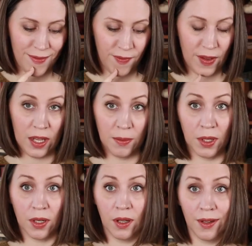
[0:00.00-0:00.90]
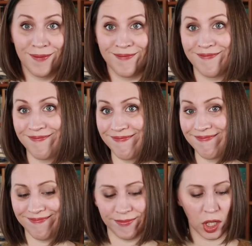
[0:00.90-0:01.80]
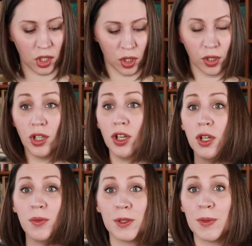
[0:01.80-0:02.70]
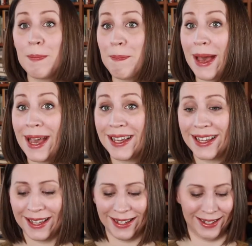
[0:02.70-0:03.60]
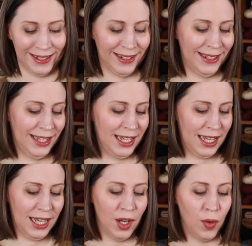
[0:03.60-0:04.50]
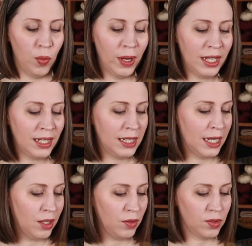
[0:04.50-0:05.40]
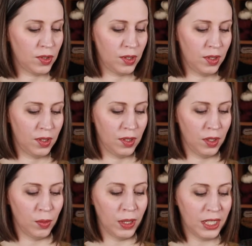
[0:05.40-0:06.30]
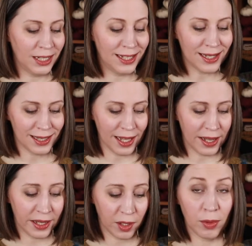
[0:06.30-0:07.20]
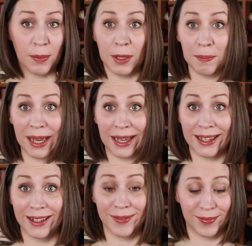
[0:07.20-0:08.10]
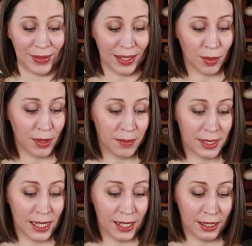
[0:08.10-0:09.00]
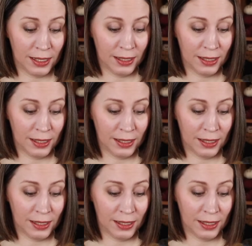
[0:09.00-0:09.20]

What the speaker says: fade, but not sure. You can always rip back. When in doubt, or when in dislike, rip it back. That's what I'm saying.